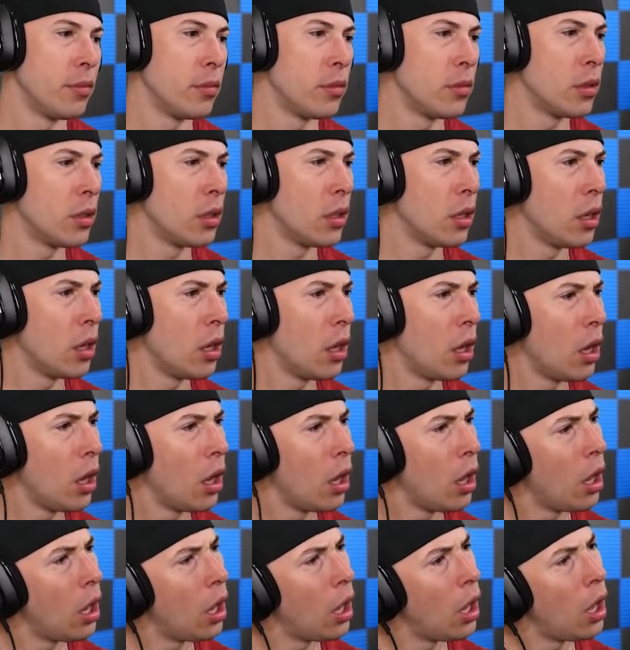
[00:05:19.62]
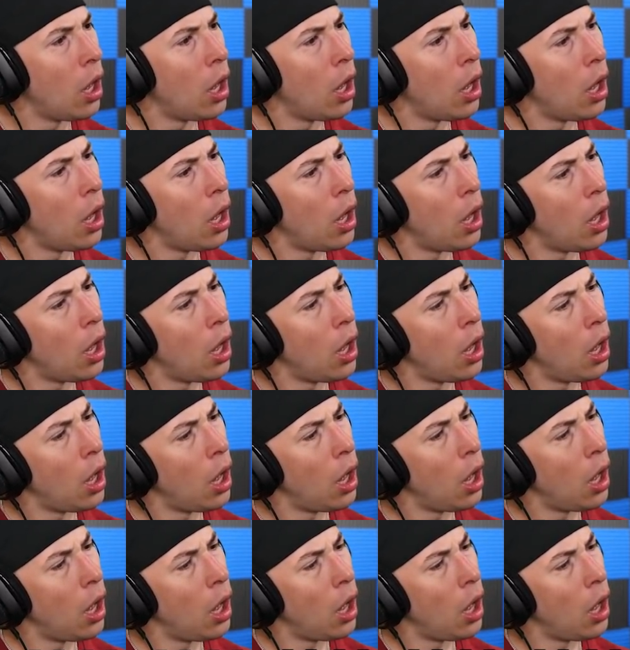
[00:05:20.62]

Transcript: [no speech]